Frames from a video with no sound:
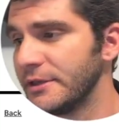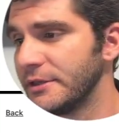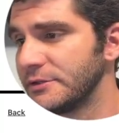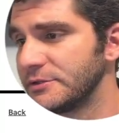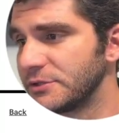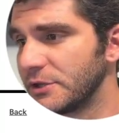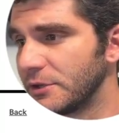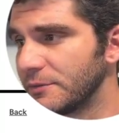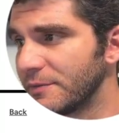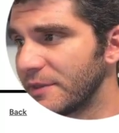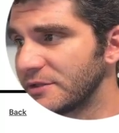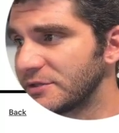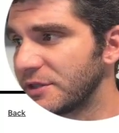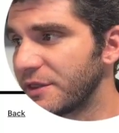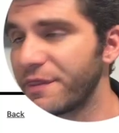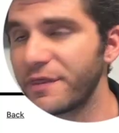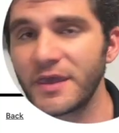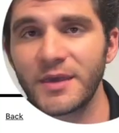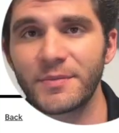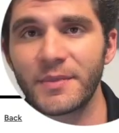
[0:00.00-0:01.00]
So that's a
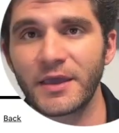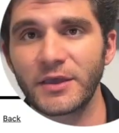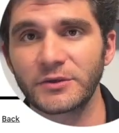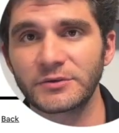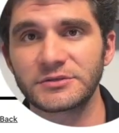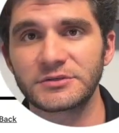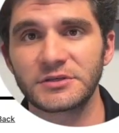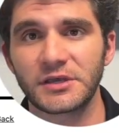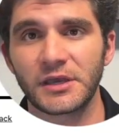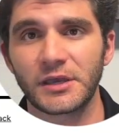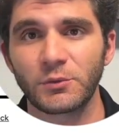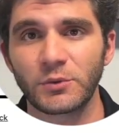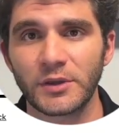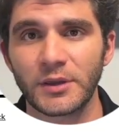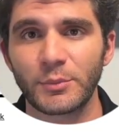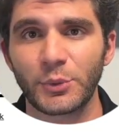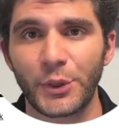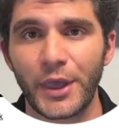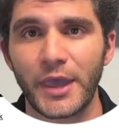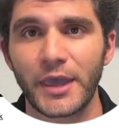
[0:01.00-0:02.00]
theme that you'll see
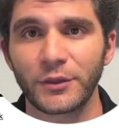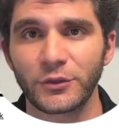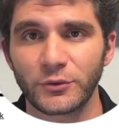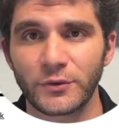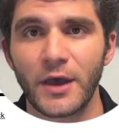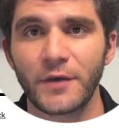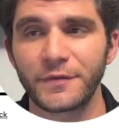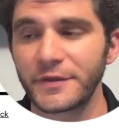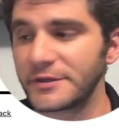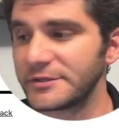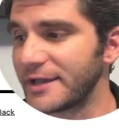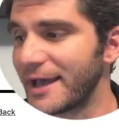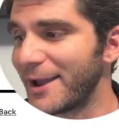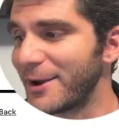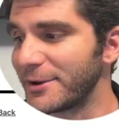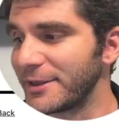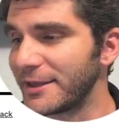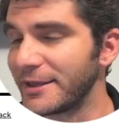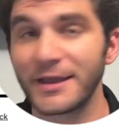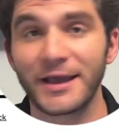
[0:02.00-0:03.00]
replaying throughout the
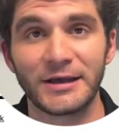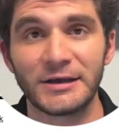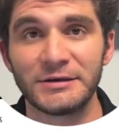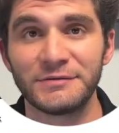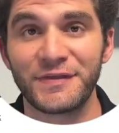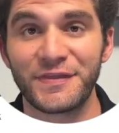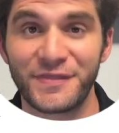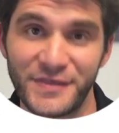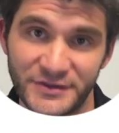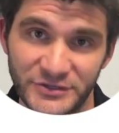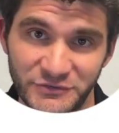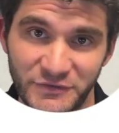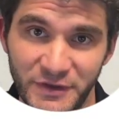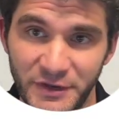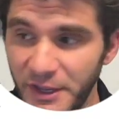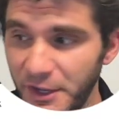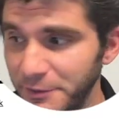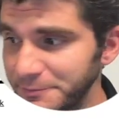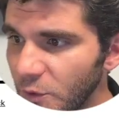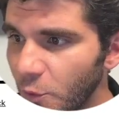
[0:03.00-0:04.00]
entirety of this
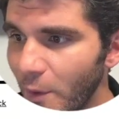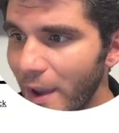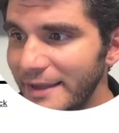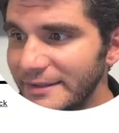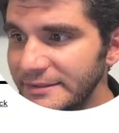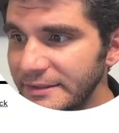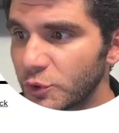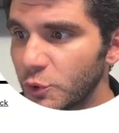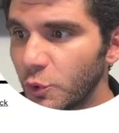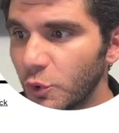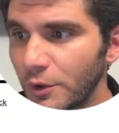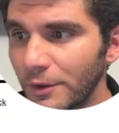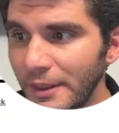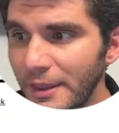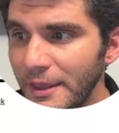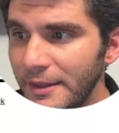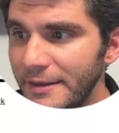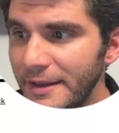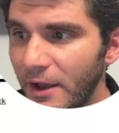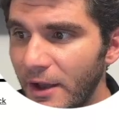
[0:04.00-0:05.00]
video. Great, cool.
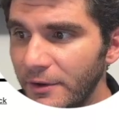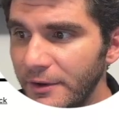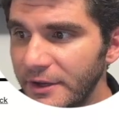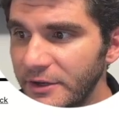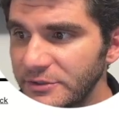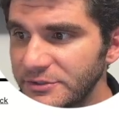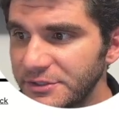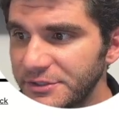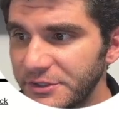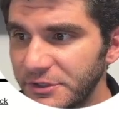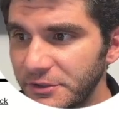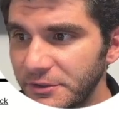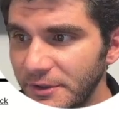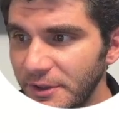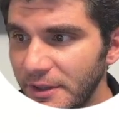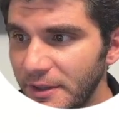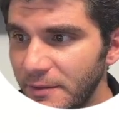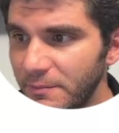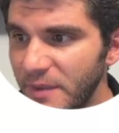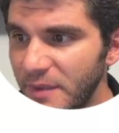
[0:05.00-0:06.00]
Now here's the deal.
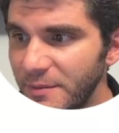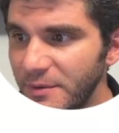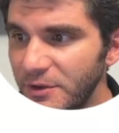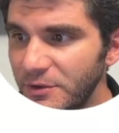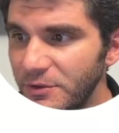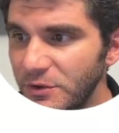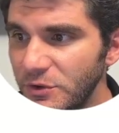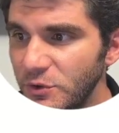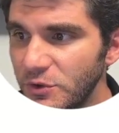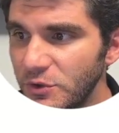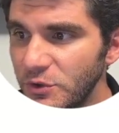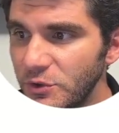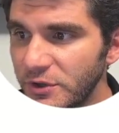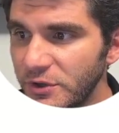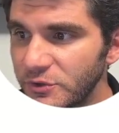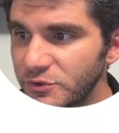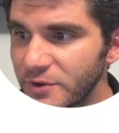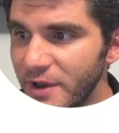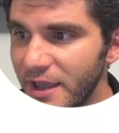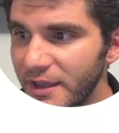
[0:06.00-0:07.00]
Maybe you can
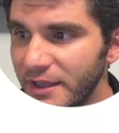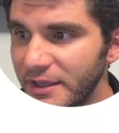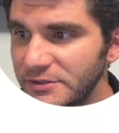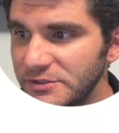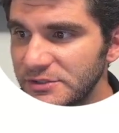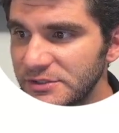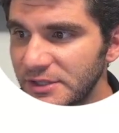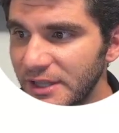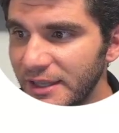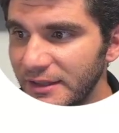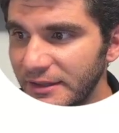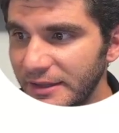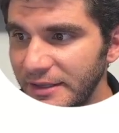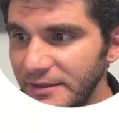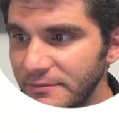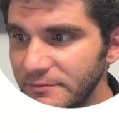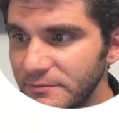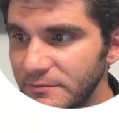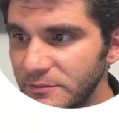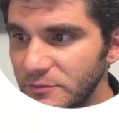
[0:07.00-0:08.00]
drag it
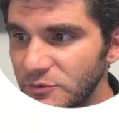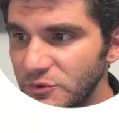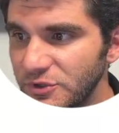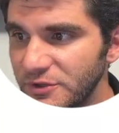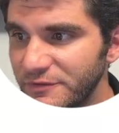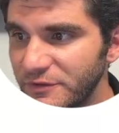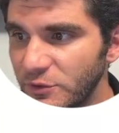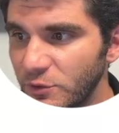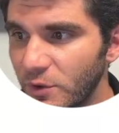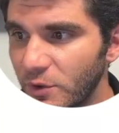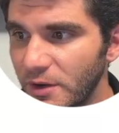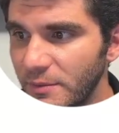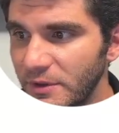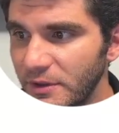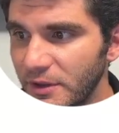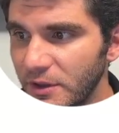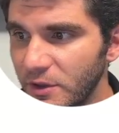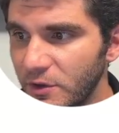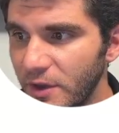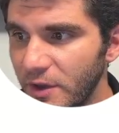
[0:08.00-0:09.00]
slightly if you want to be
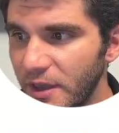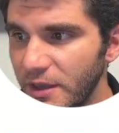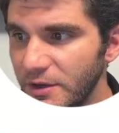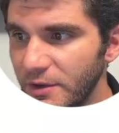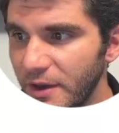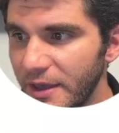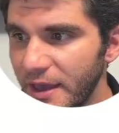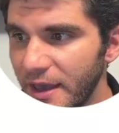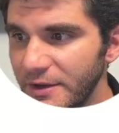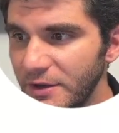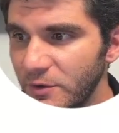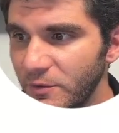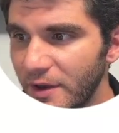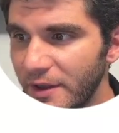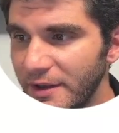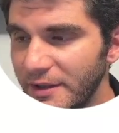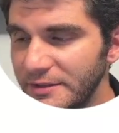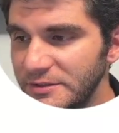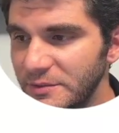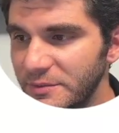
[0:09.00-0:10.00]
like, oh, hey, I don't
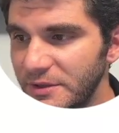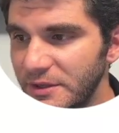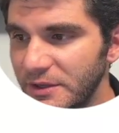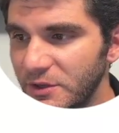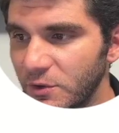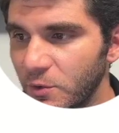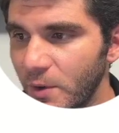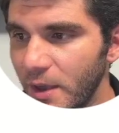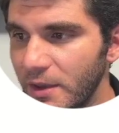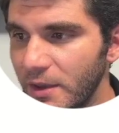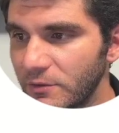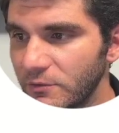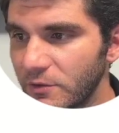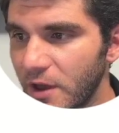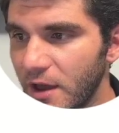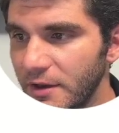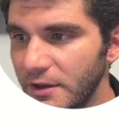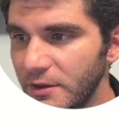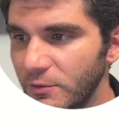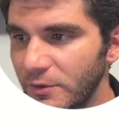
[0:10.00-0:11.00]
want it to be quite
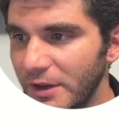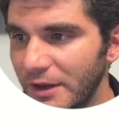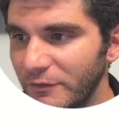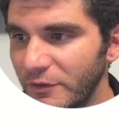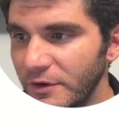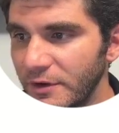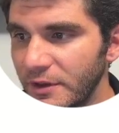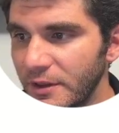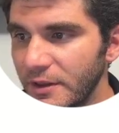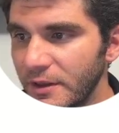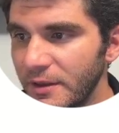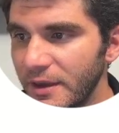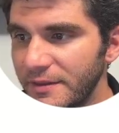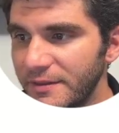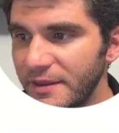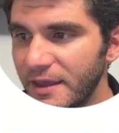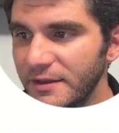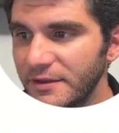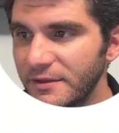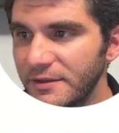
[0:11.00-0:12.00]
on it, whatever. At
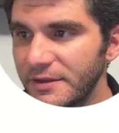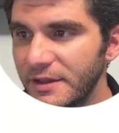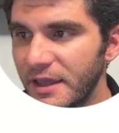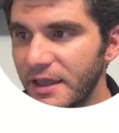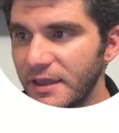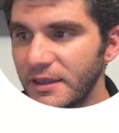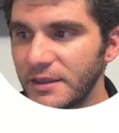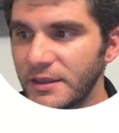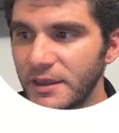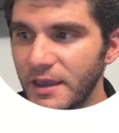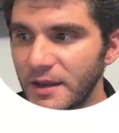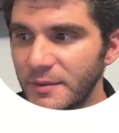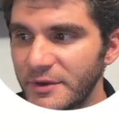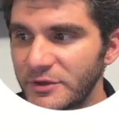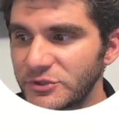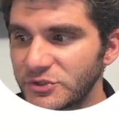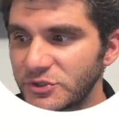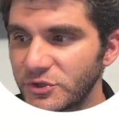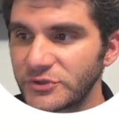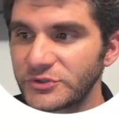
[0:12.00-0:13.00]
the end of the day, you got to make
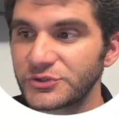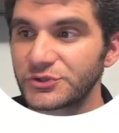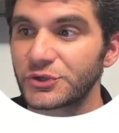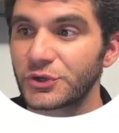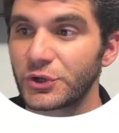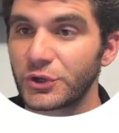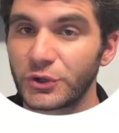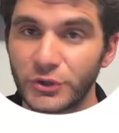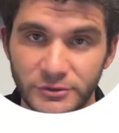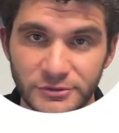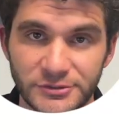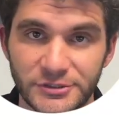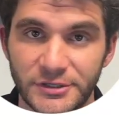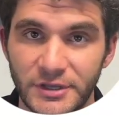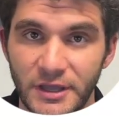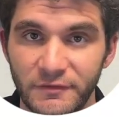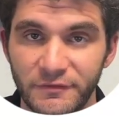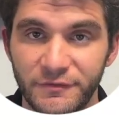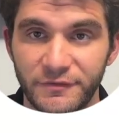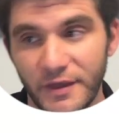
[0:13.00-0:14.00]
sure it's close
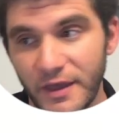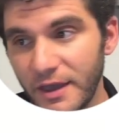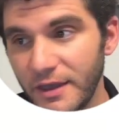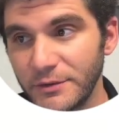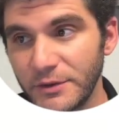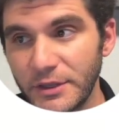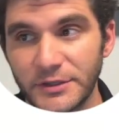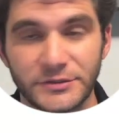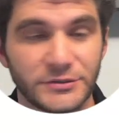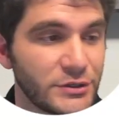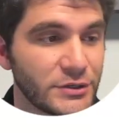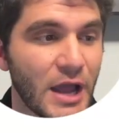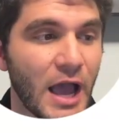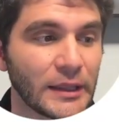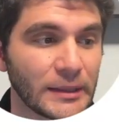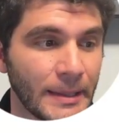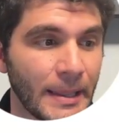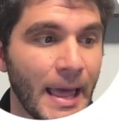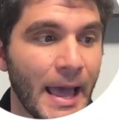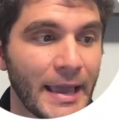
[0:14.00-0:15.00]
enough that you're
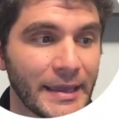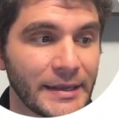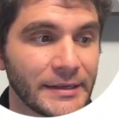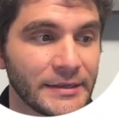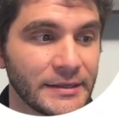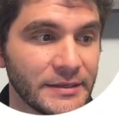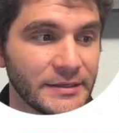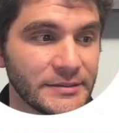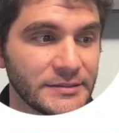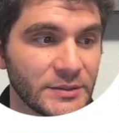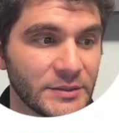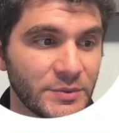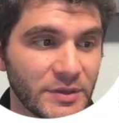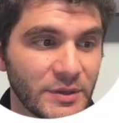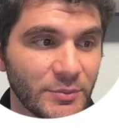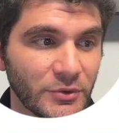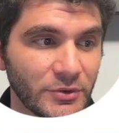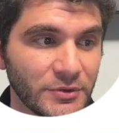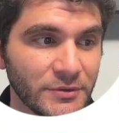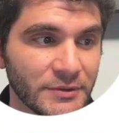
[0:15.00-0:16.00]
not lying to
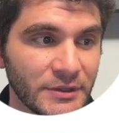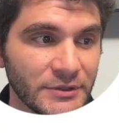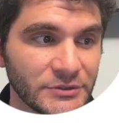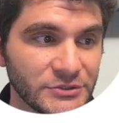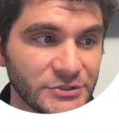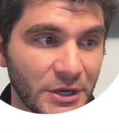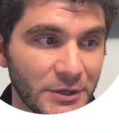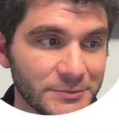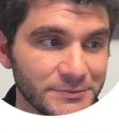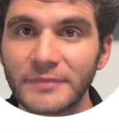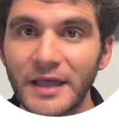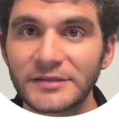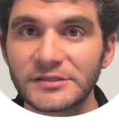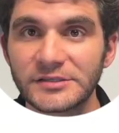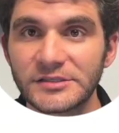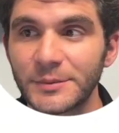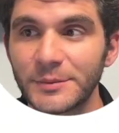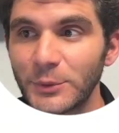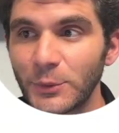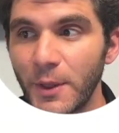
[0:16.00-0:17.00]
people. So that's a
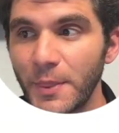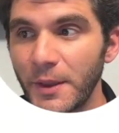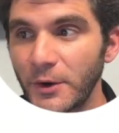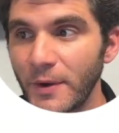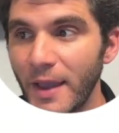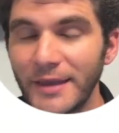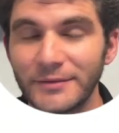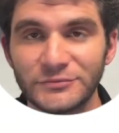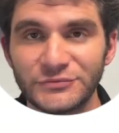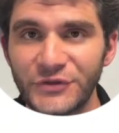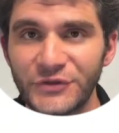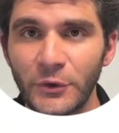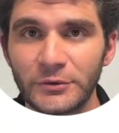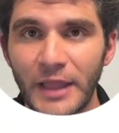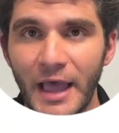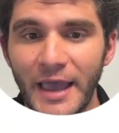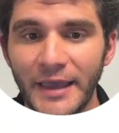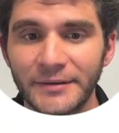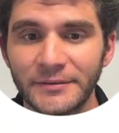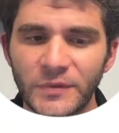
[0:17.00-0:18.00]
simple one there, right? Don't
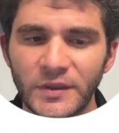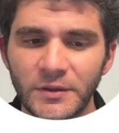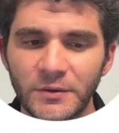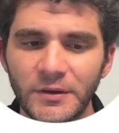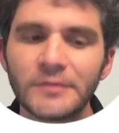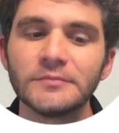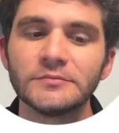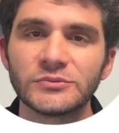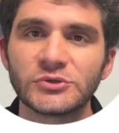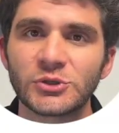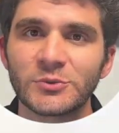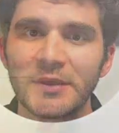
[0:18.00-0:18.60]
lie. You know what? Zoom